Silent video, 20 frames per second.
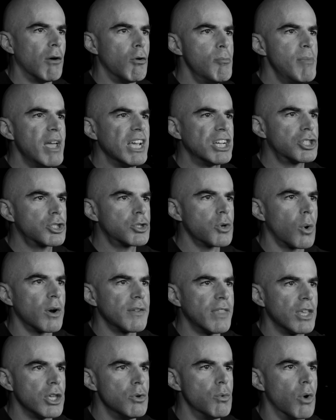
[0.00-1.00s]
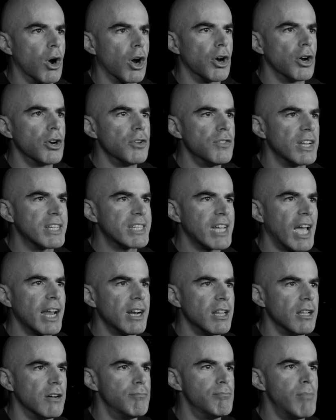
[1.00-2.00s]
will make sure that you earn the
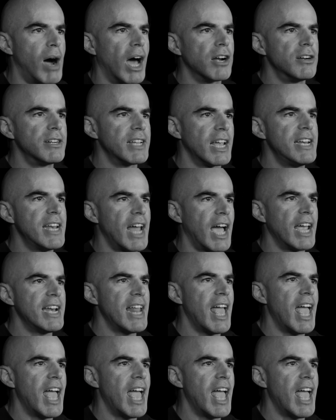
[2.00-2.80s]
title of modern day knight